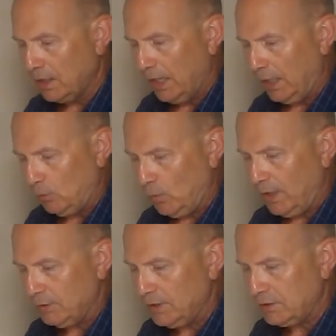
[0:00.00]
and
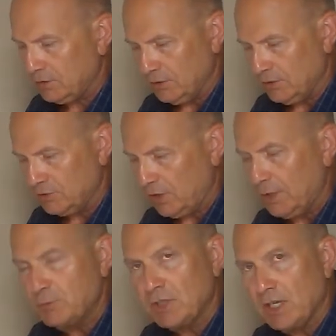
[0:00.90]
wound it to the
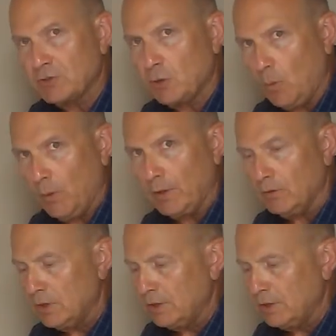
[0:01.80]
same size coil,